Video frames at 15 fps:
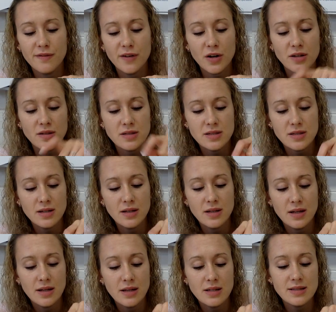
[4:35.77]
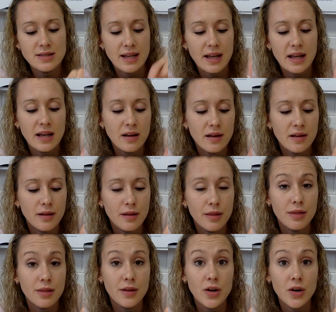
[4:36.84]
First, second,
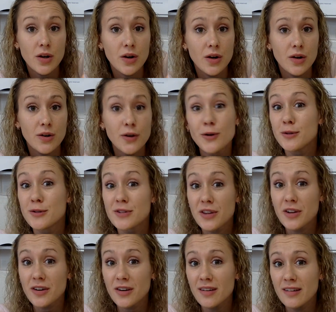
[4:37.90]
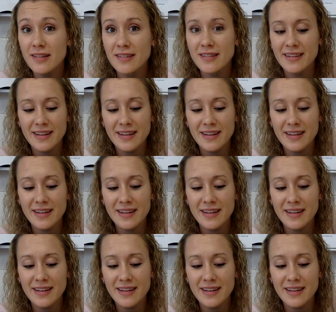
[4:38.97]
third. Who's third?